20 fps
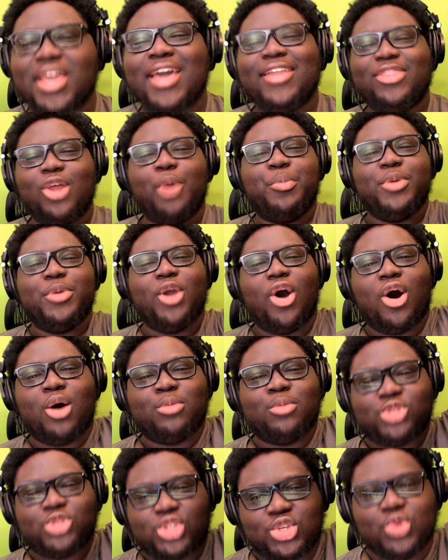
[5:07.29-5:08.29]
There'll be
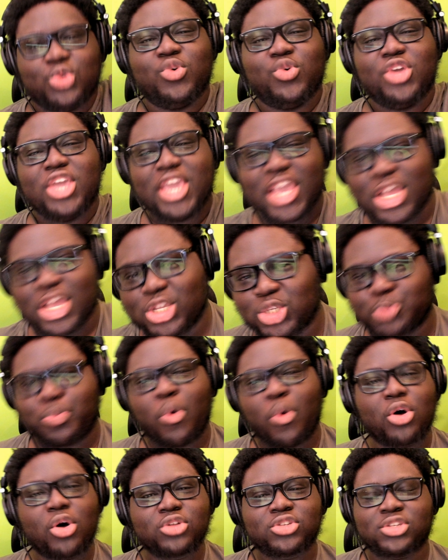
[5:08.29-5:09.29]
ARMS 2
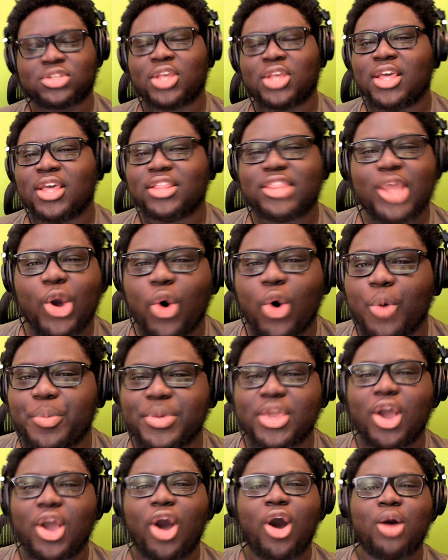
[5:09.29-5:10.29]
esports, there will be
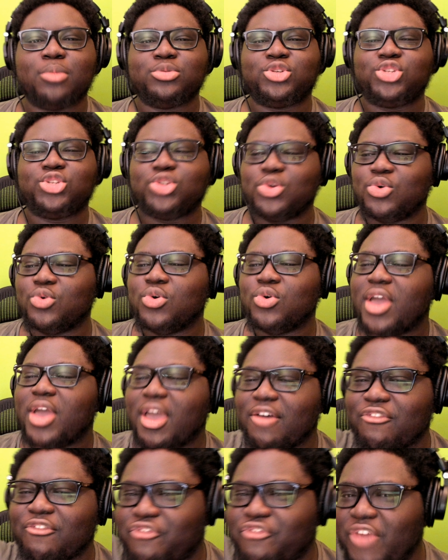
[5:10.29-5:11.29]
ARMS 2
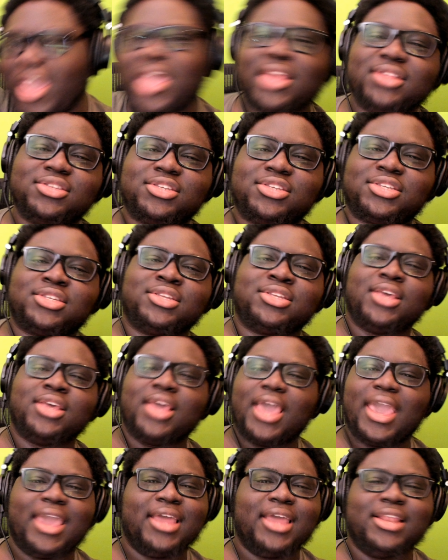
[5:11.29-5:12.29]
events,
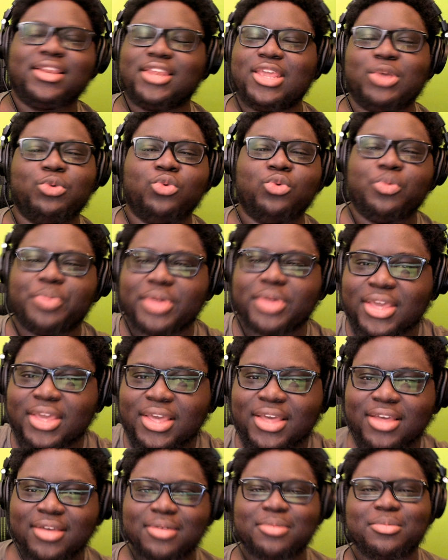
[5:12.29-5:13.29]
and it will be
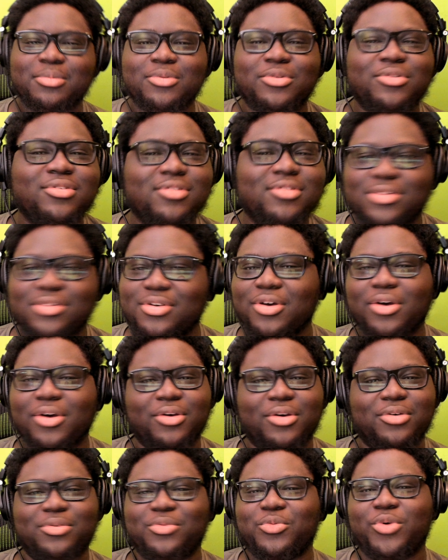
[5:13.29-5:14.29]

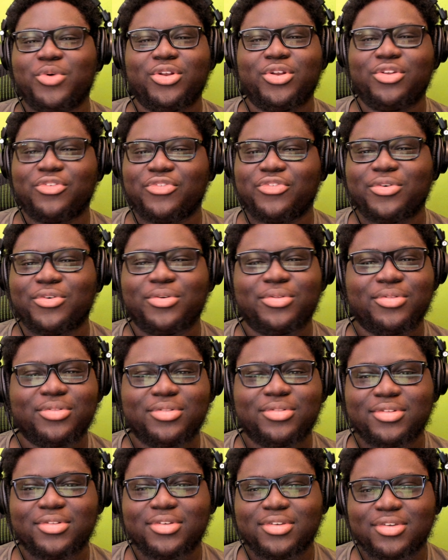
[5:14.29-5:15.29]
wonderful.
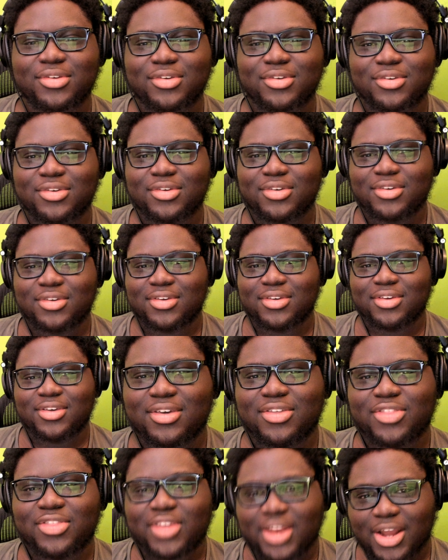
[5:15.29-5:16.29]

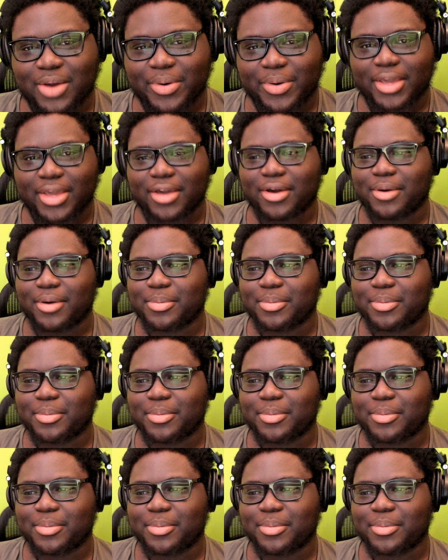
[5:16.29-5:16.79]
And then I wake up.